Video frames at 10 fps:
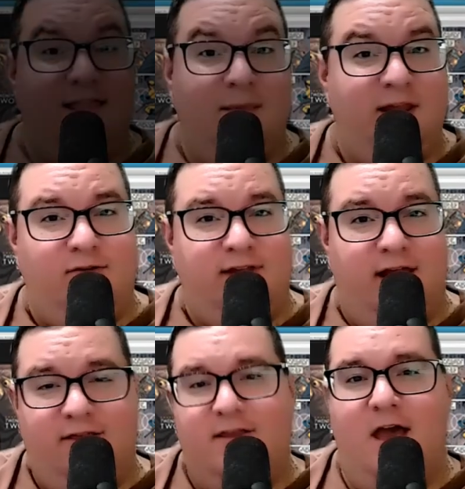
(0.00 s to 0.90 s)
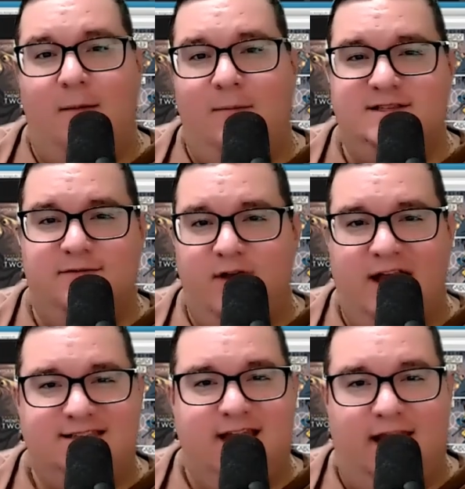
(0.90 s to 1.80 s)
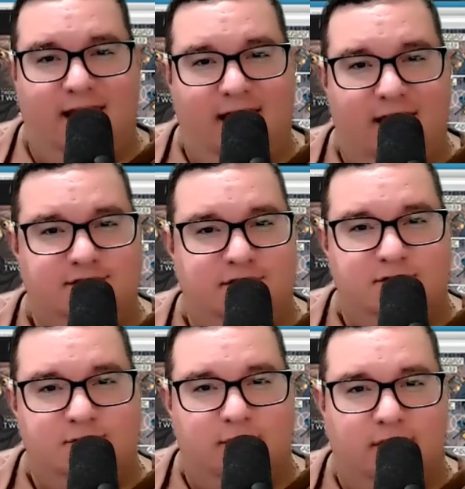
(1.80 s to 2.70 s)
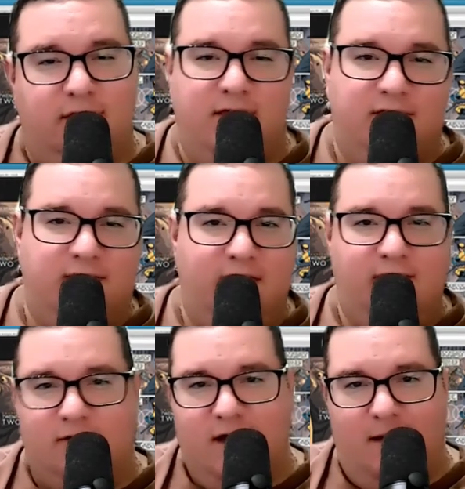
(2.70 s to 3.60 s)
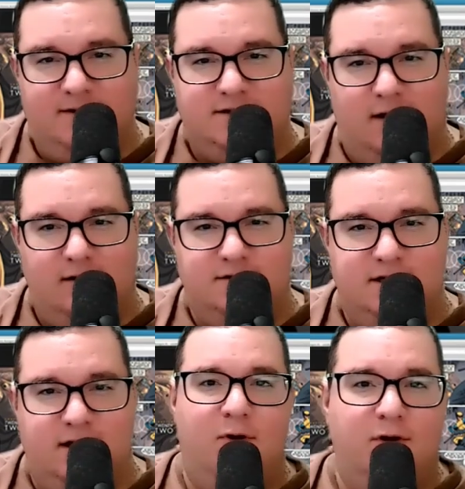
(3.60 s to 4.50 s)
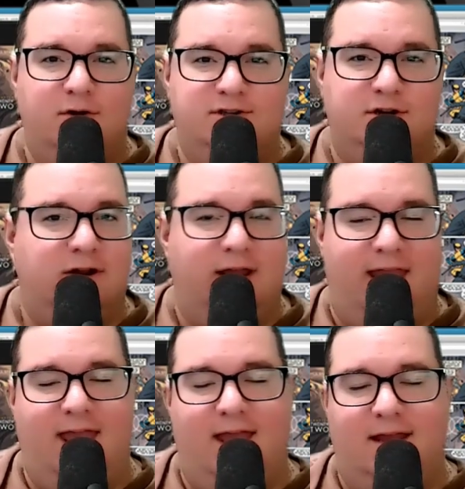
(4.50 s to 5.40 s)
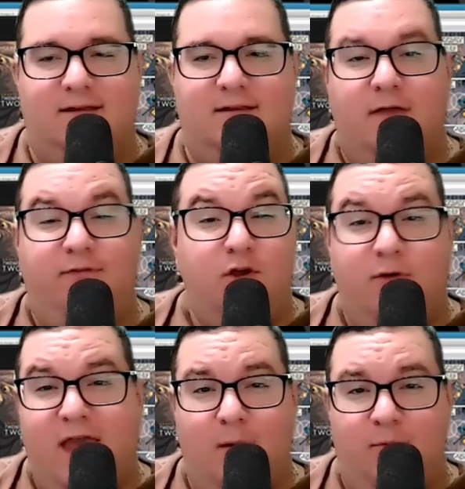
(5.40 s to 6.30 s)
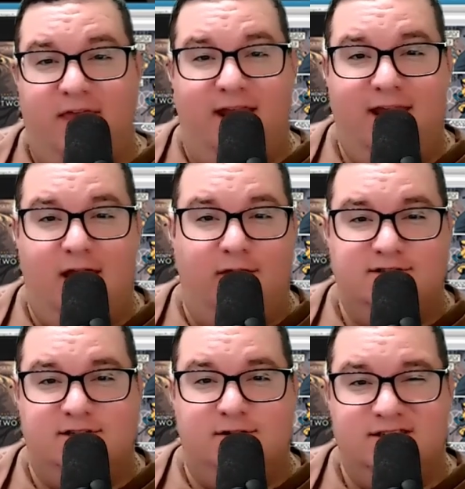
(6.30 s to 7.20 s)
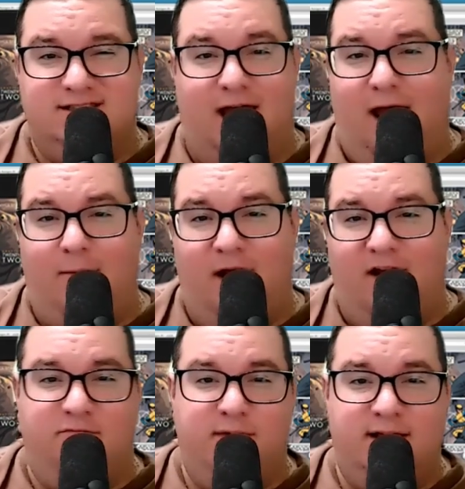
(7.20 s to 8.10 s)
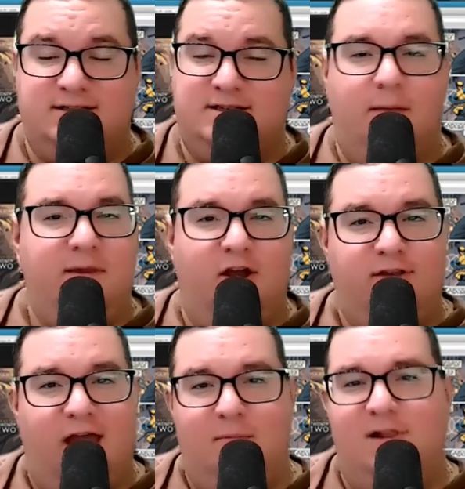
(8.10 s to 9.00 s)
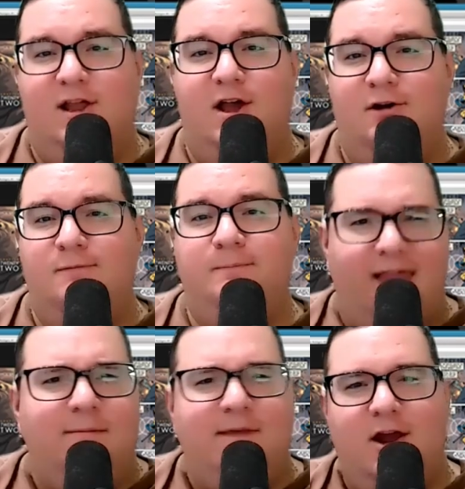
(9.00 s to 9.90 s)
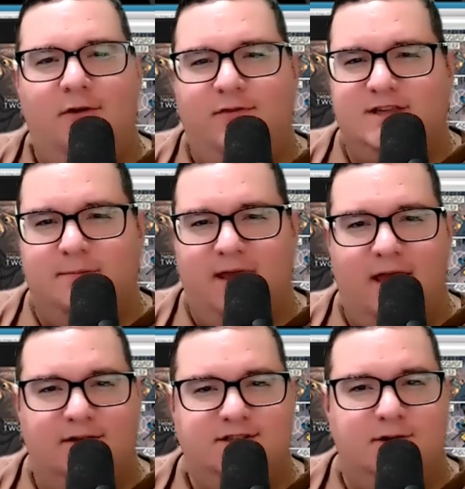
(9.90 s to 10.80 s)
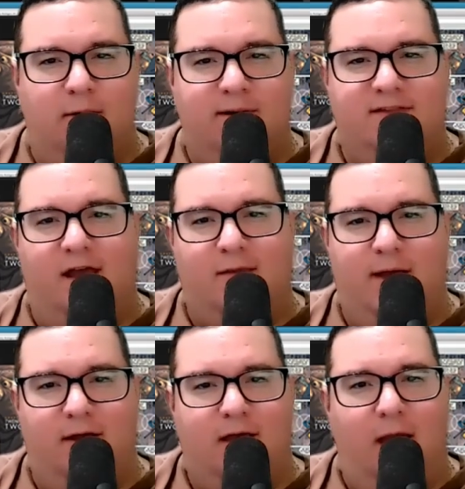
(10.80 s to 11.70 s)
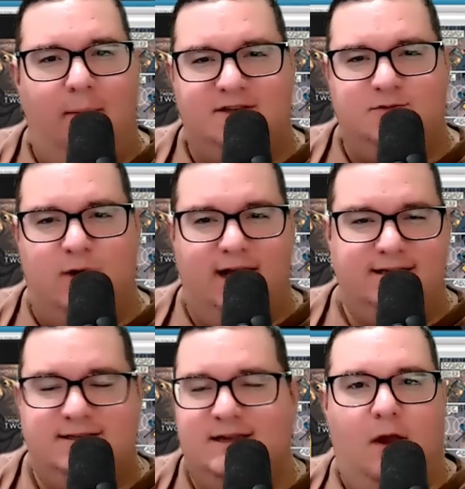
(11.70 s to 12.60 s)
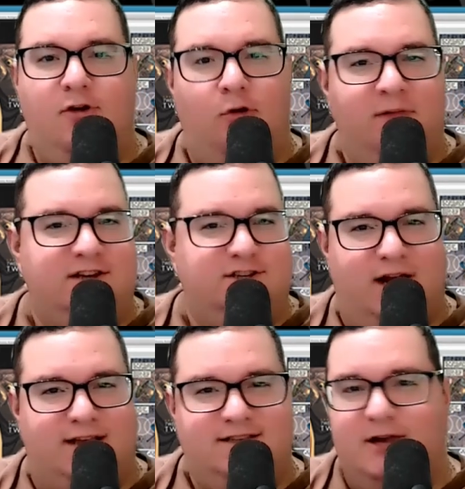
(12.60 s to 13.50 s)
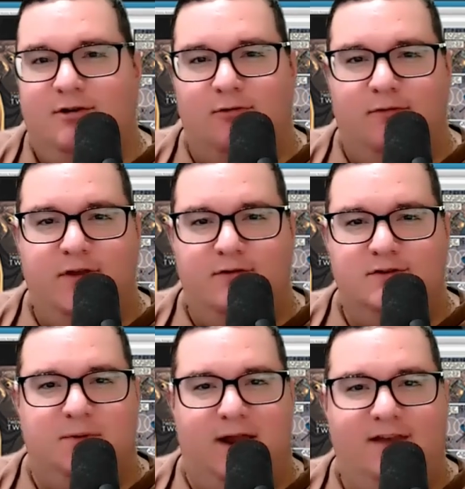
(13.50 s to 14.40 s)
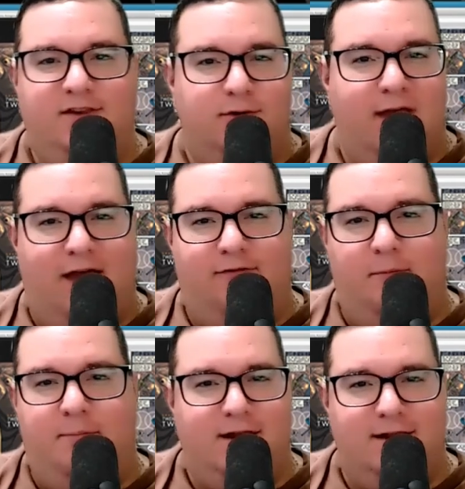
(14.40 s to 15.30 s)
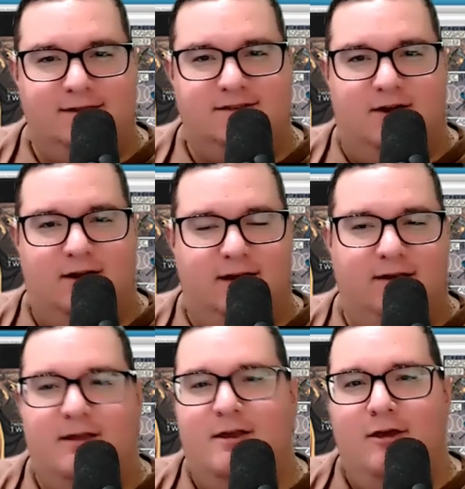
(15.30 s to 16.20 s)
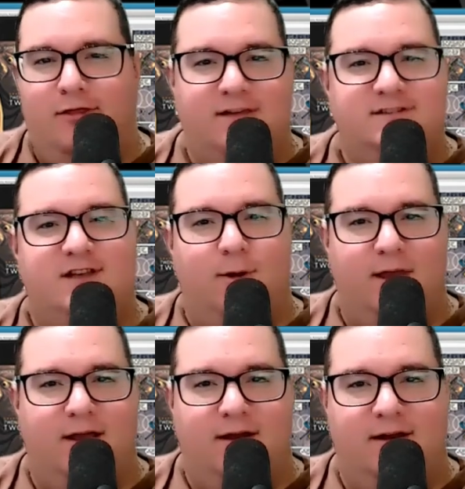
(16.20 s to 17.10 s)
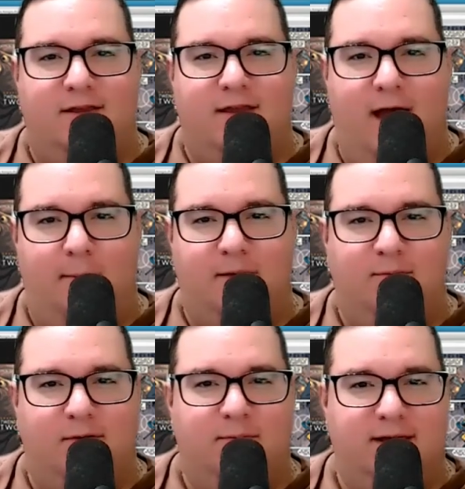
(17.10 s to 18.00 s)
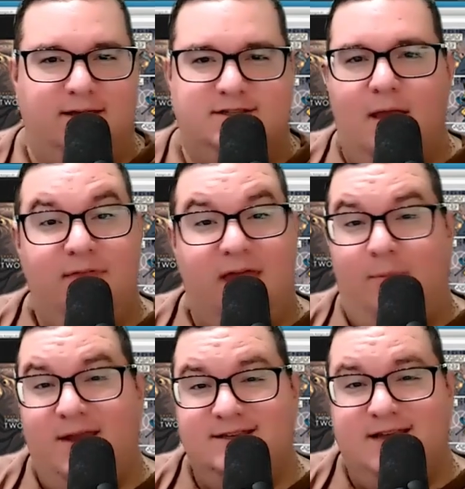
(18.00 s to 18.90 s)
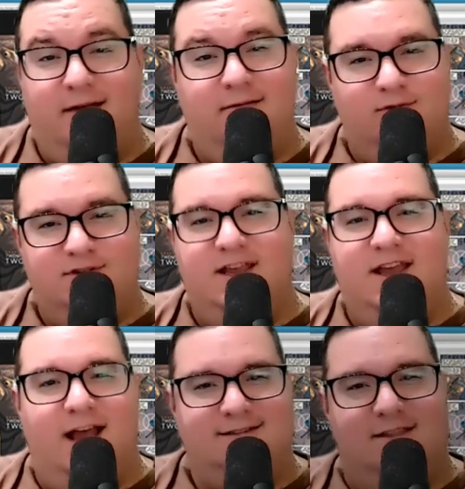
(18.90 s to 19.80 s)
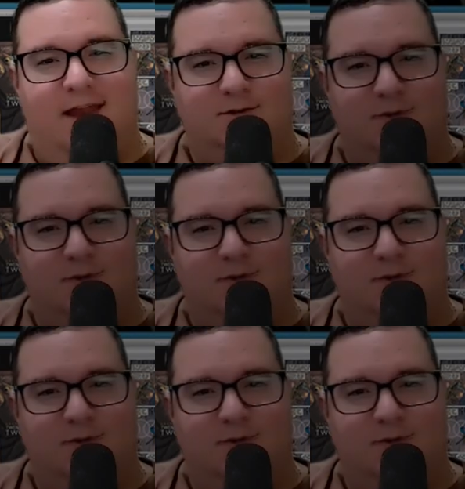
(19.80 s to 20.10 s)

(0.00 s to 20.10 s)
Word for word: let me know down in the comments if you guys had any issues with this Kindle comiXology merger, and if you came up with any other solutions that I might have missed. Let me know down below, and let me know if there's something else you want me to talk about comics wise. I normally just try to stick to reviews, but I do have opinions on things going on in the comic book biz. And with that being said, we'll see you guys on the next